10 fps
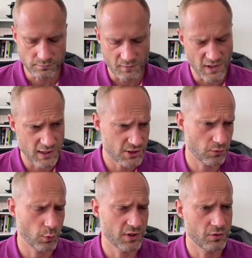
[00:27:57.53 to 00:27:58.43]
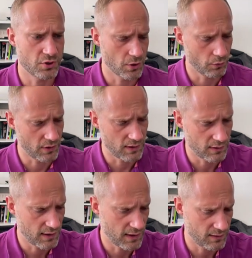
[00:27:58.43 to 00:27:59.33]
I just wanted to show you
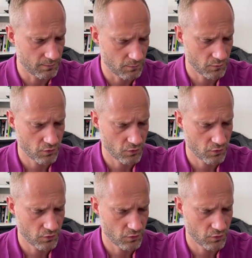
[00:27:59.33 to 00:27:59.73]
and to